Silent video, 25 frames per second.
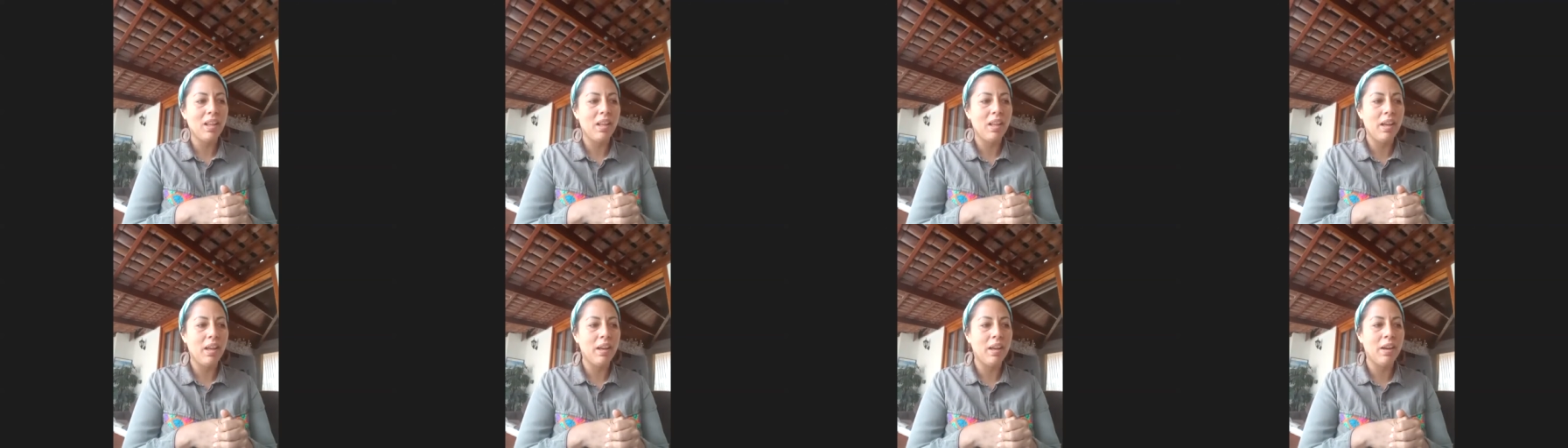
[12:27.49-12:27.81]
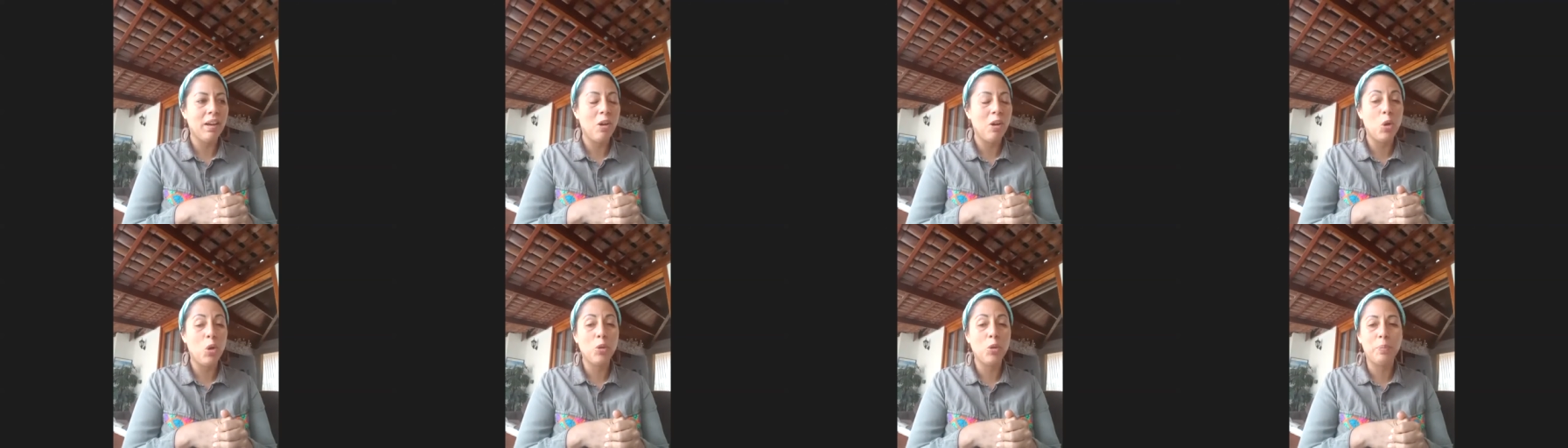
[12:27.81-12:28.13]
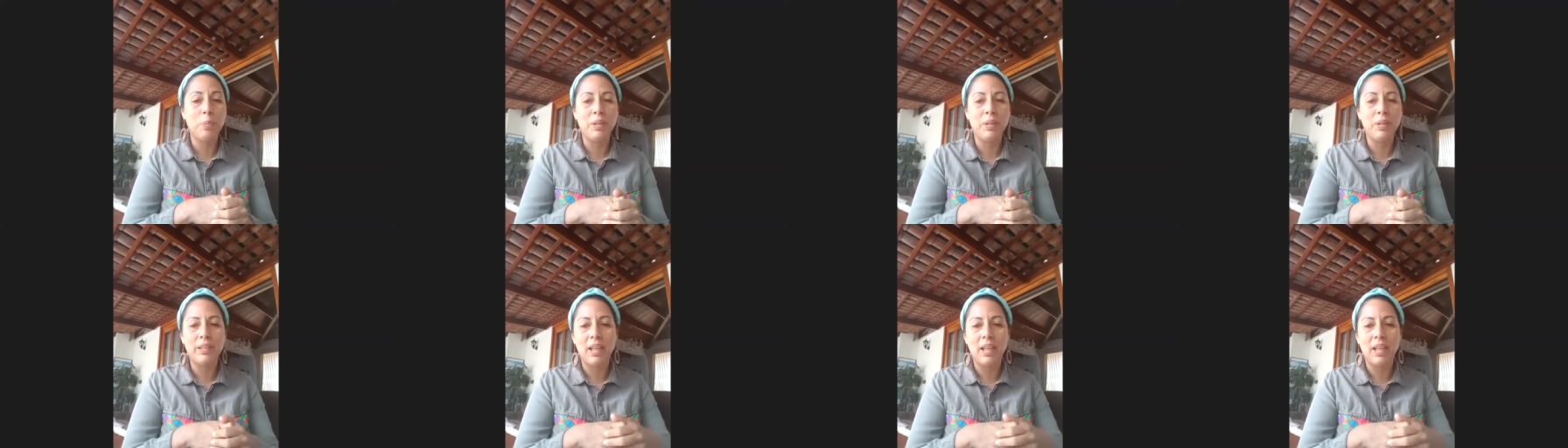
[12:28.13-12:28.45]

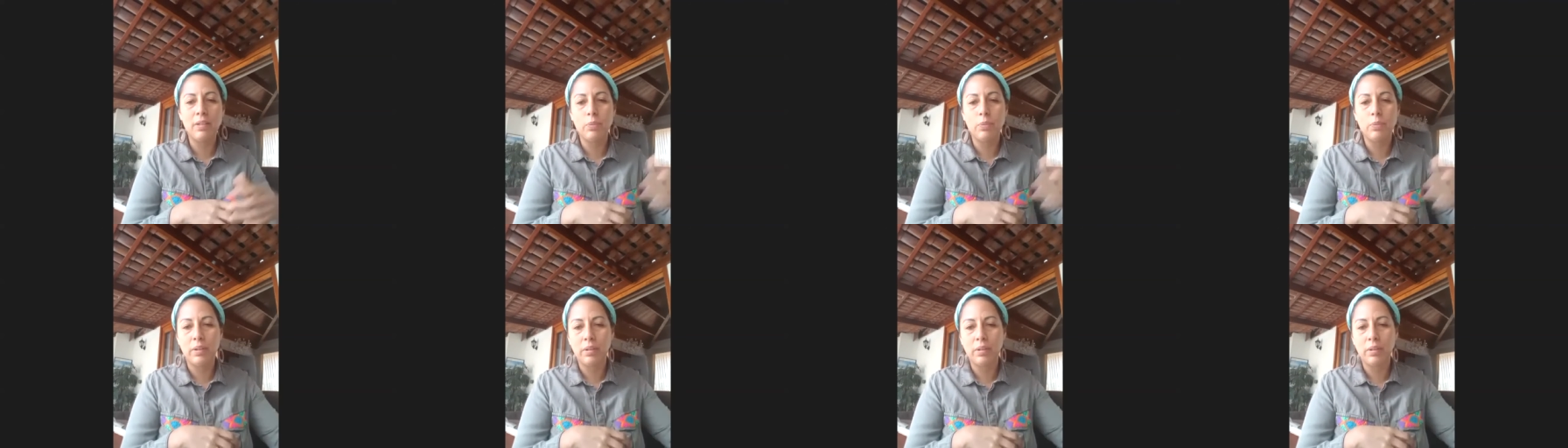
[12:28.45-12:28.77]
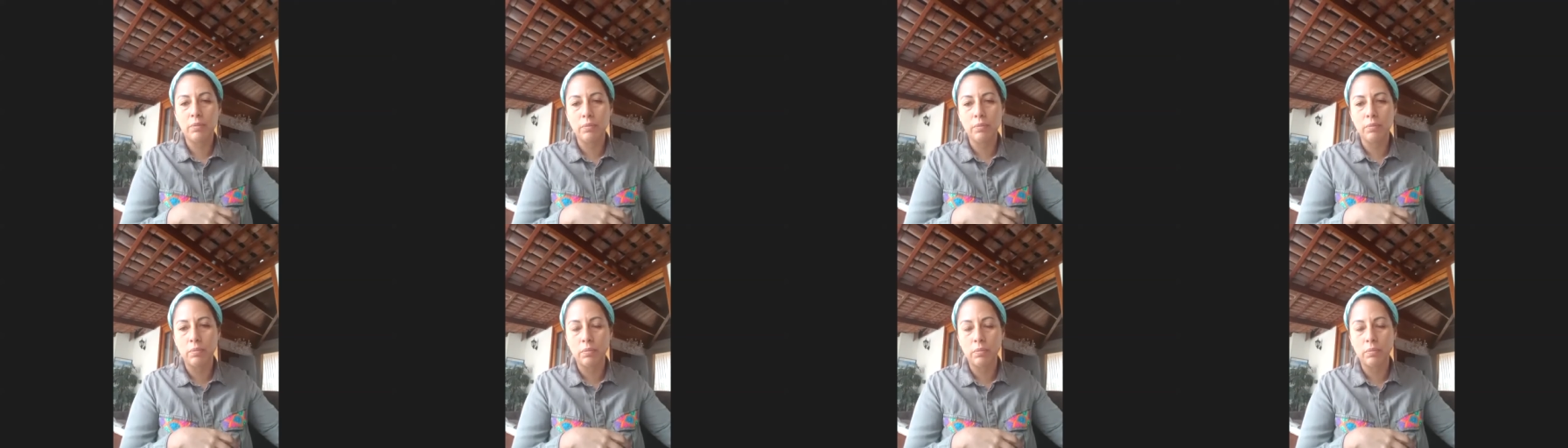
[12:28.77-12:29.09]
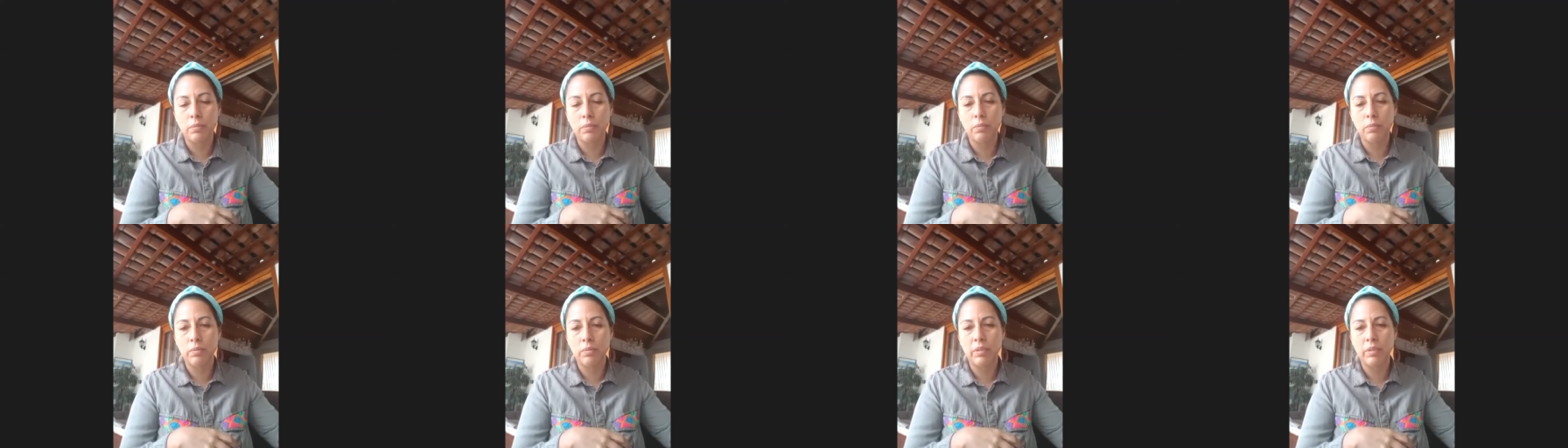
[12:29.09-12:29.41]
hospitals. When
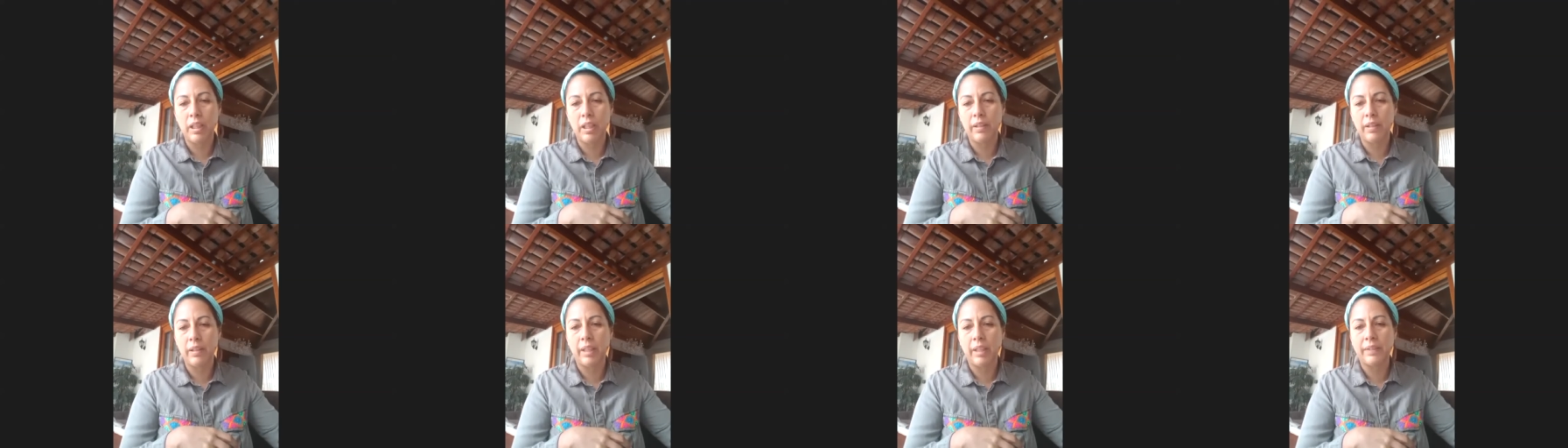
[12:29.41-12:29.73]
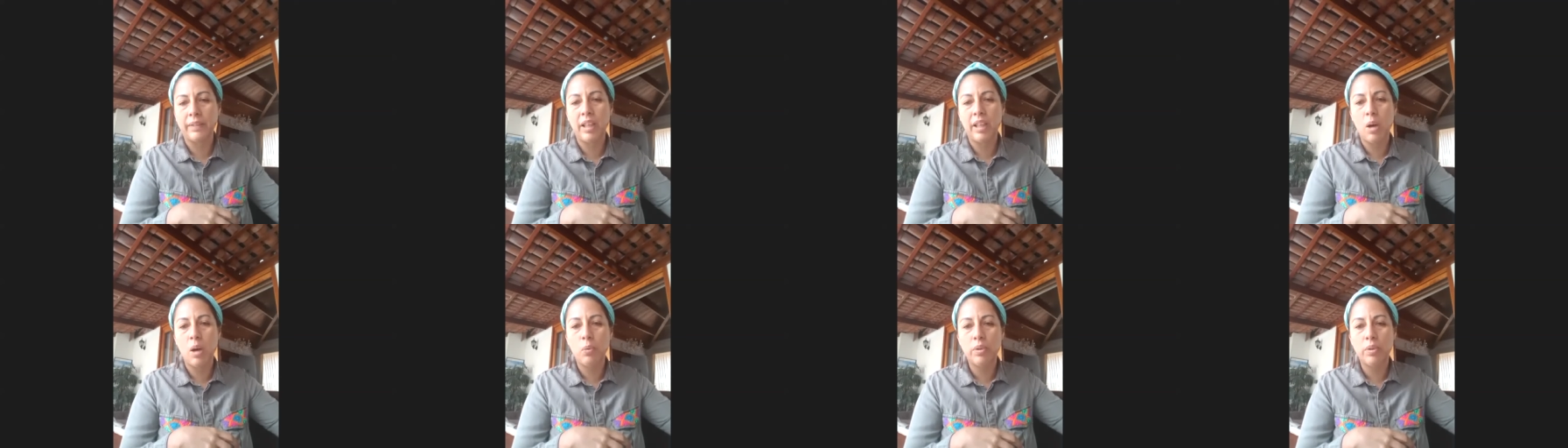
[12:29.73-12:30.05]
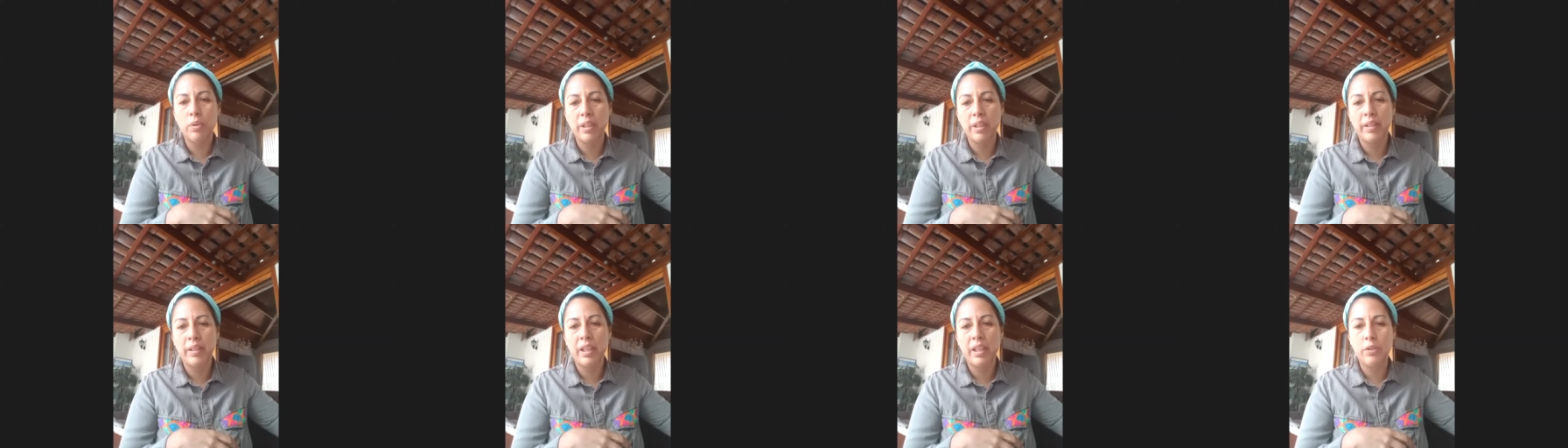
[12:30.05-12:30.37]
the towers
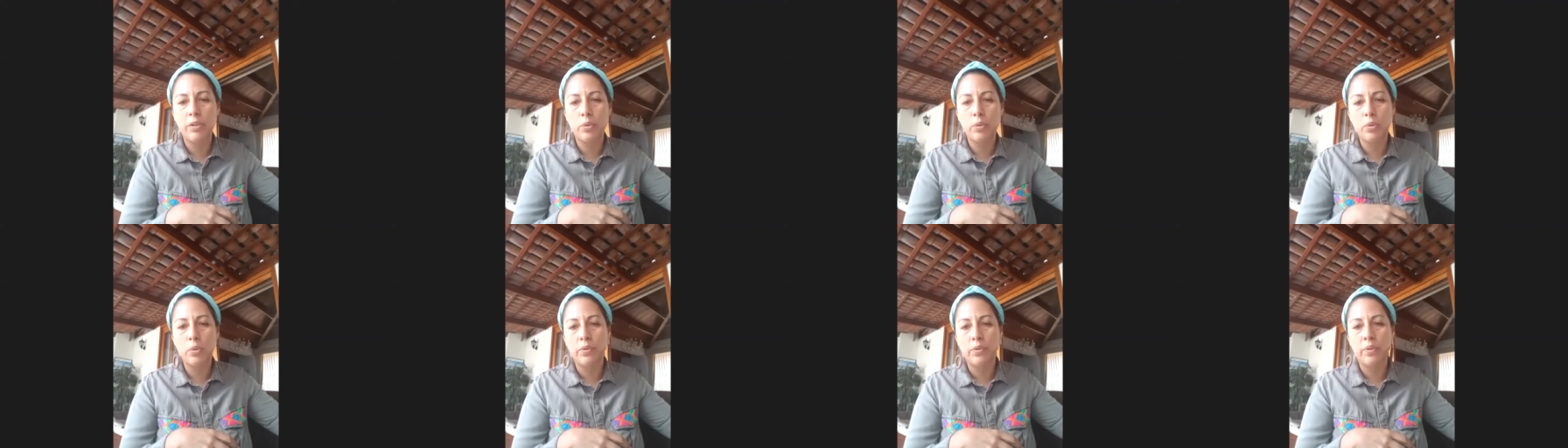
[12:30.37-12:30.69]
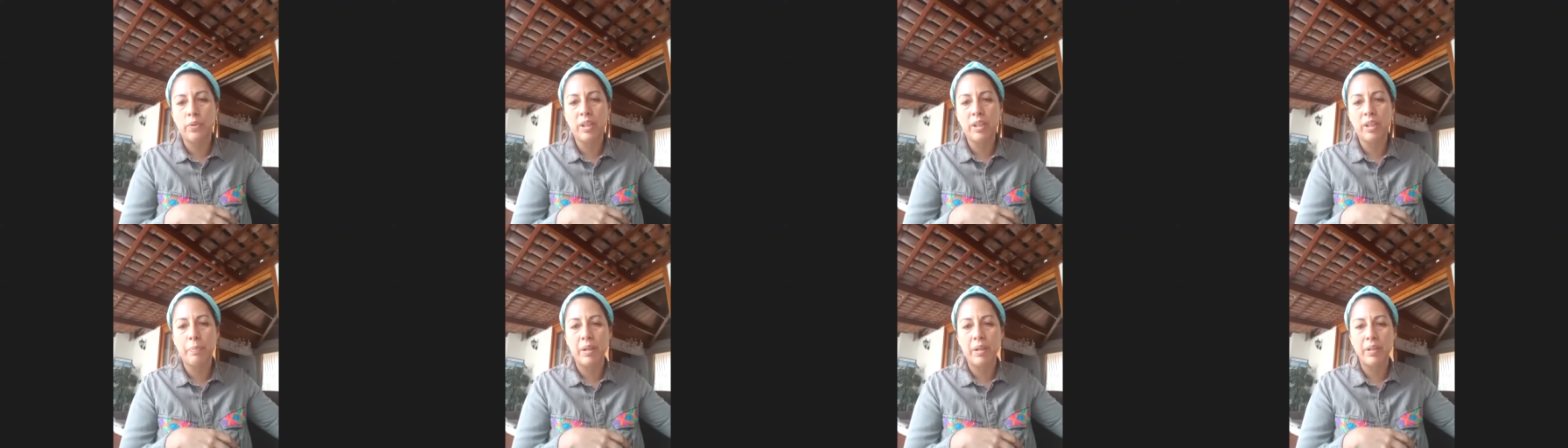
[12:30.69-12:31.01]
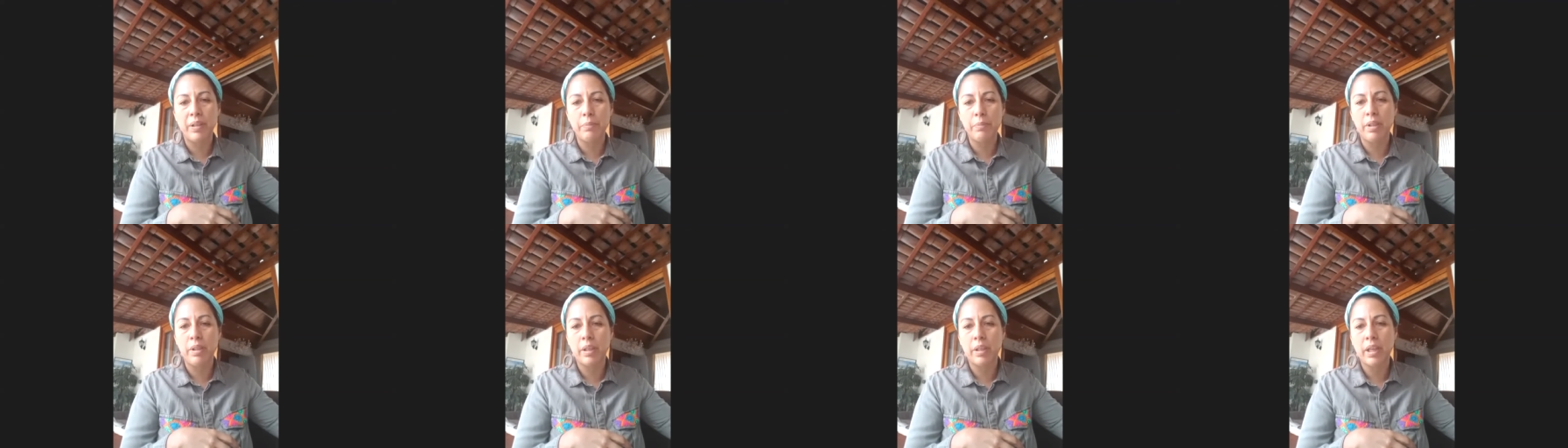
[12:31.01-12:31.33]
that they use for the Pan
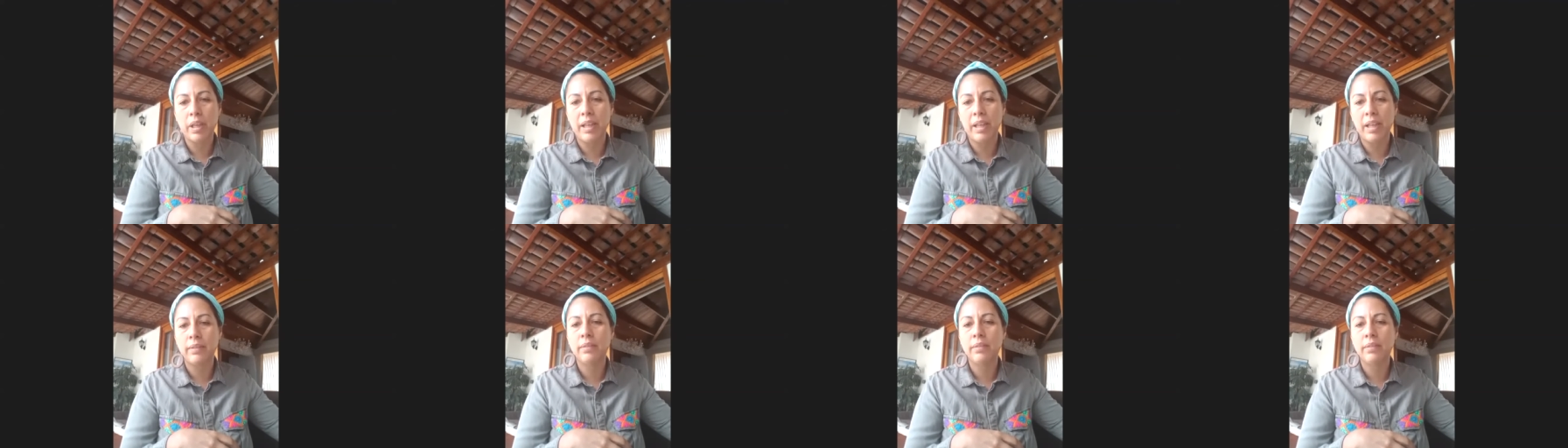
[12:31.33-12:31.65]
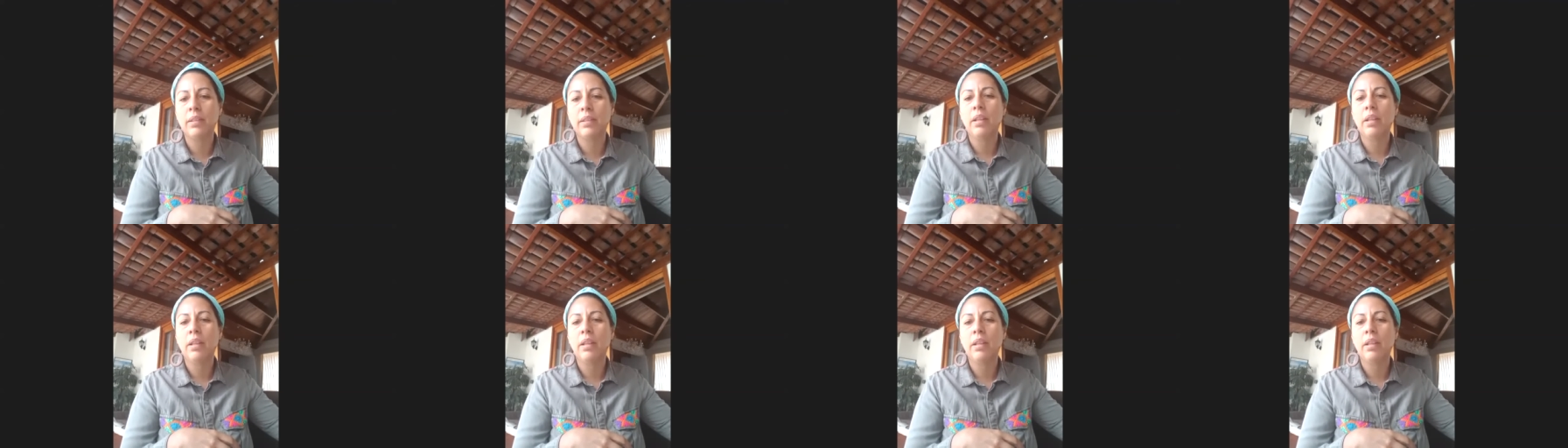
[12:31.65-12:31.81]
American